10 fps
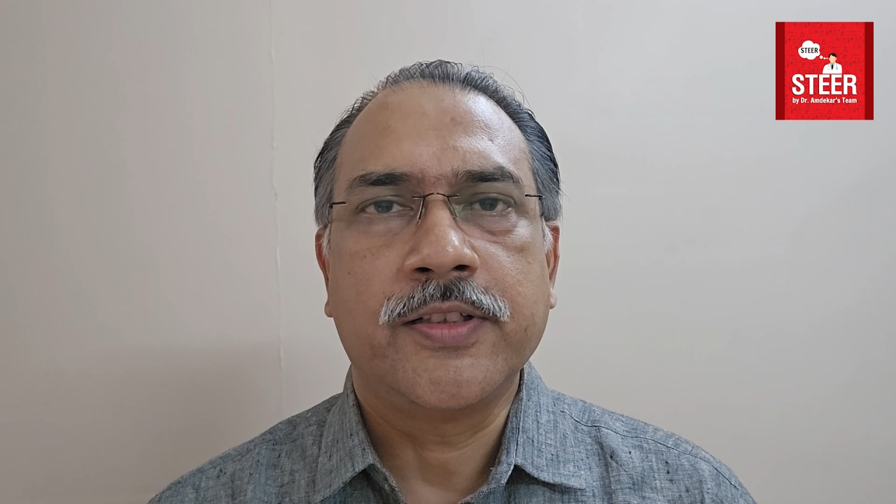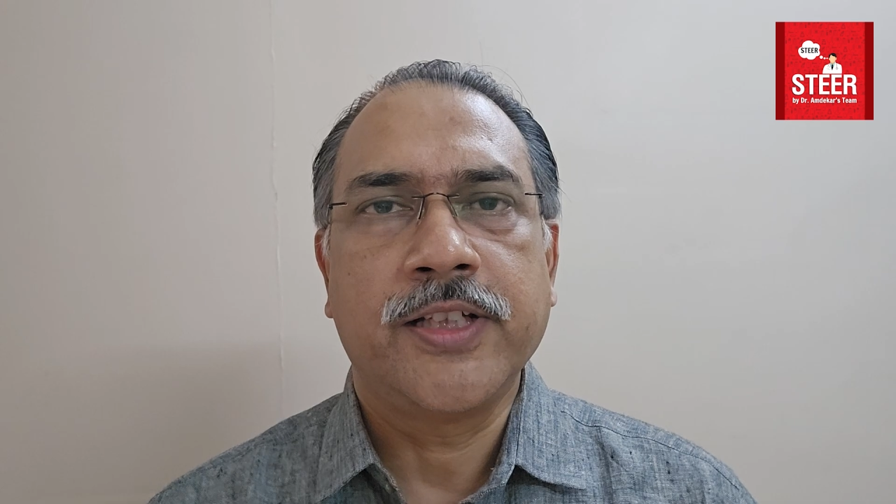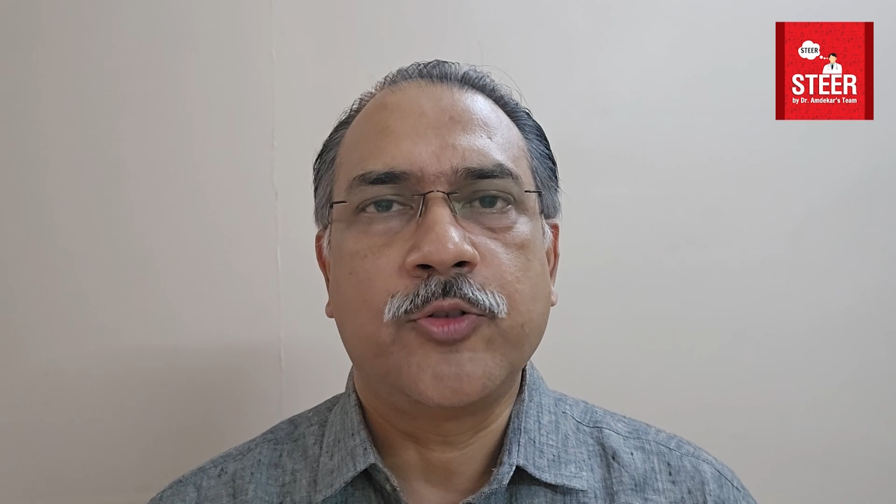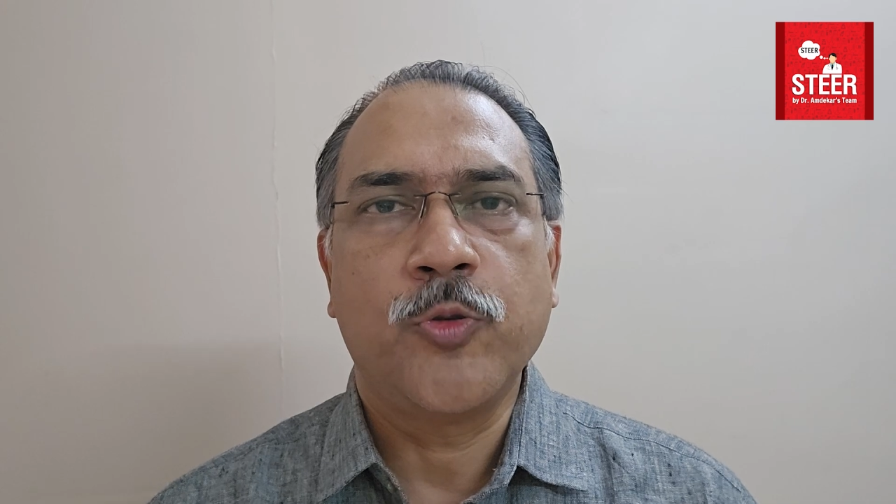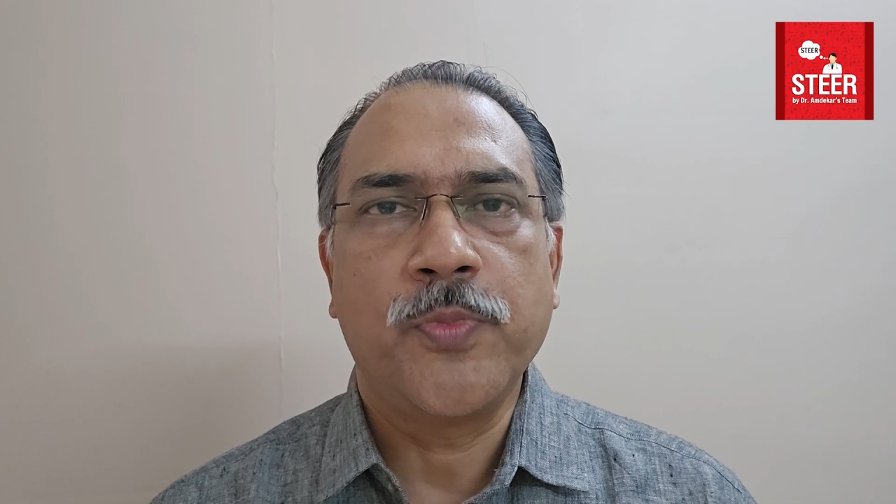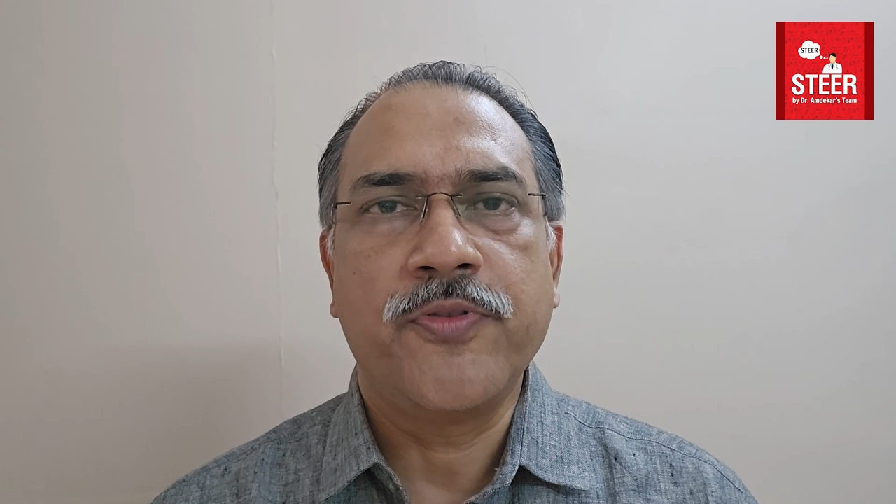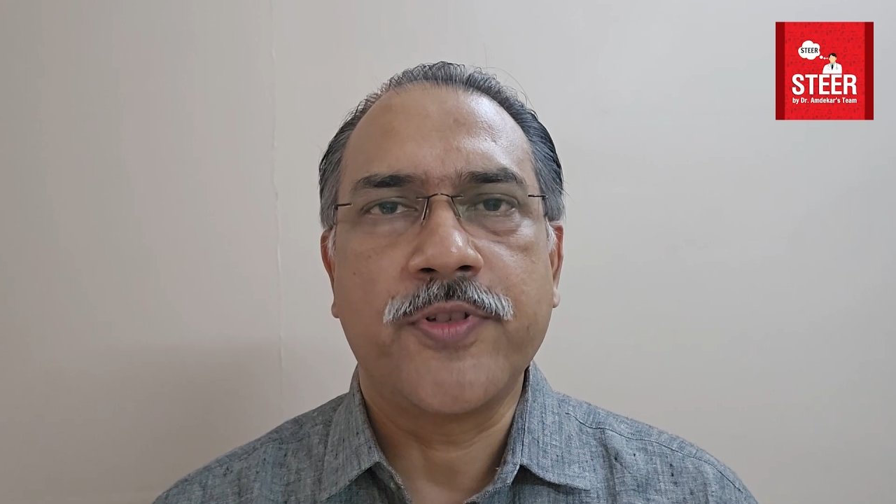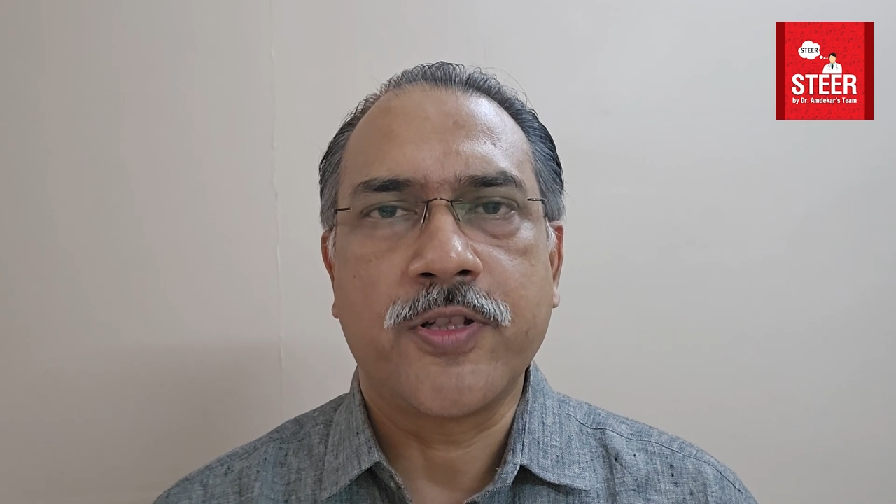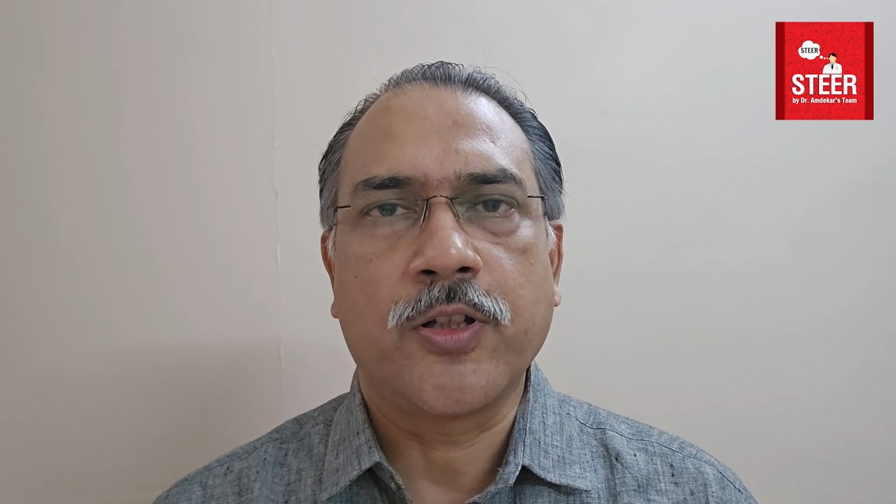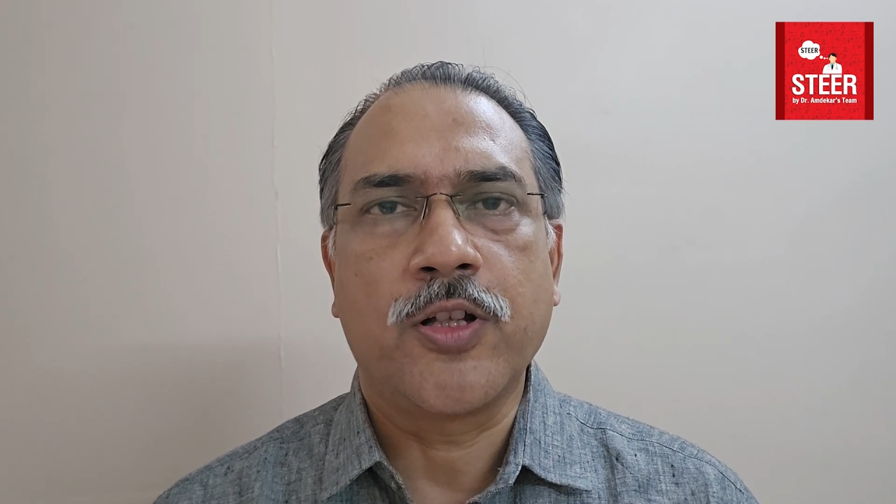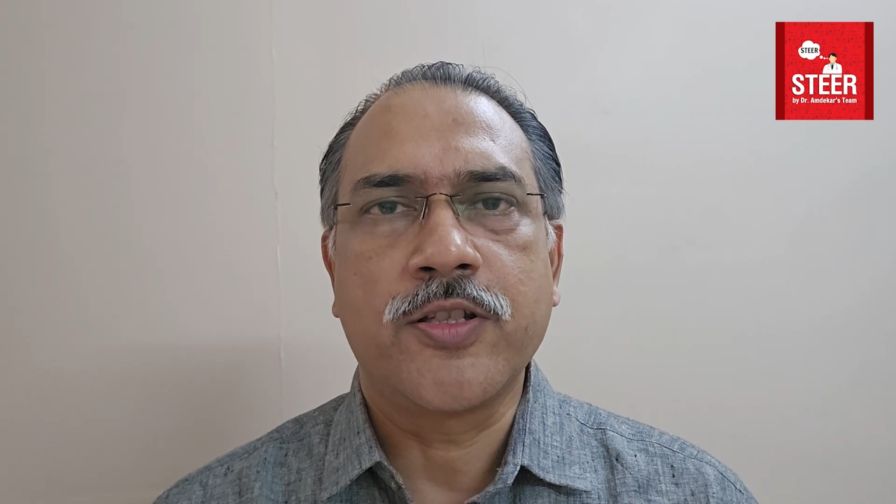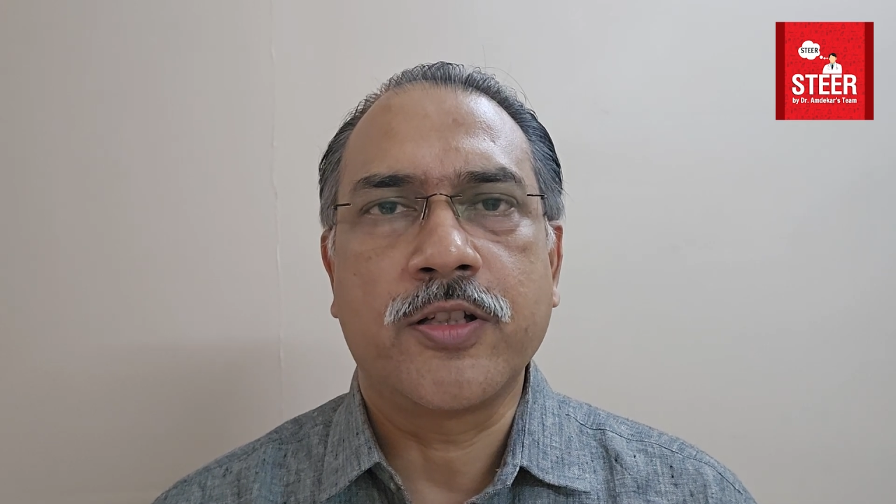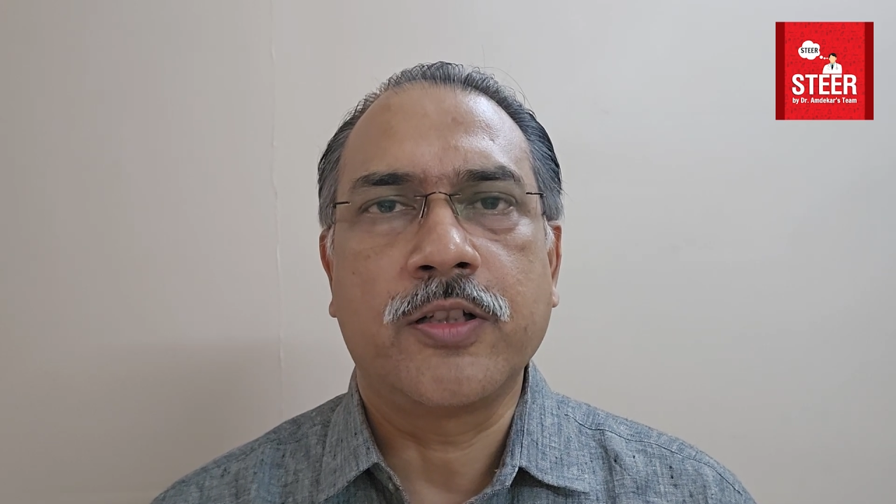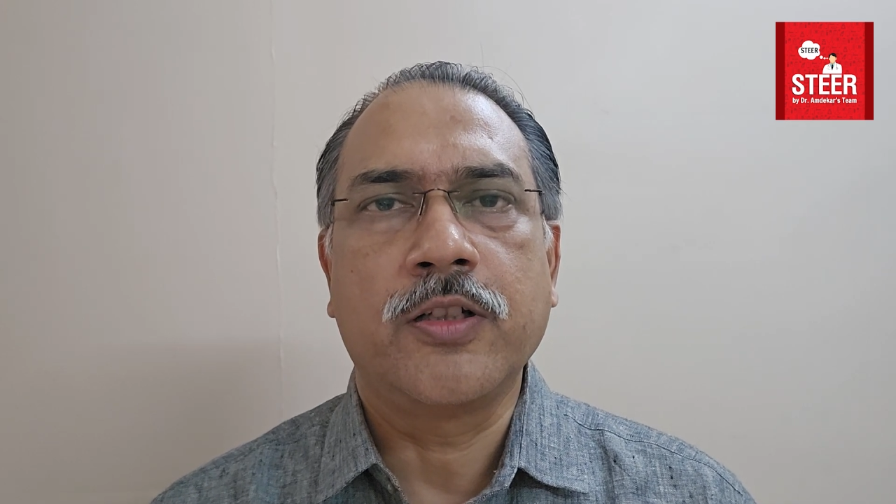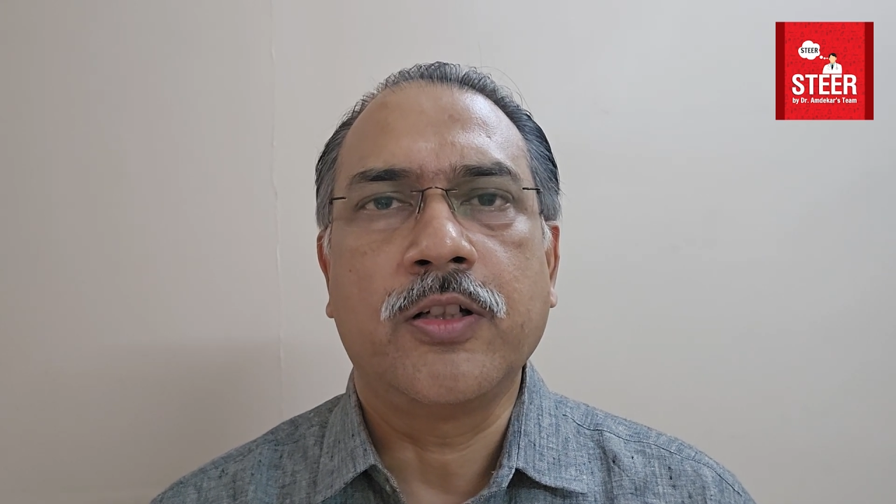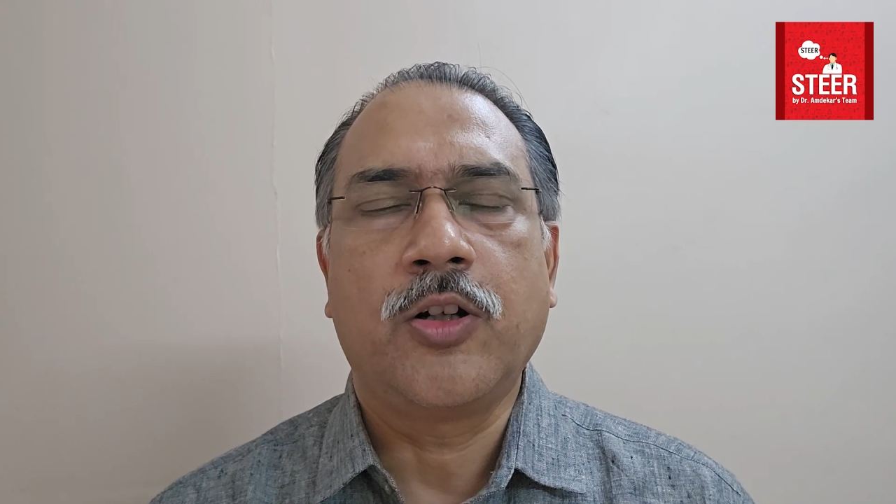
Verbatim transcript: they could be physiological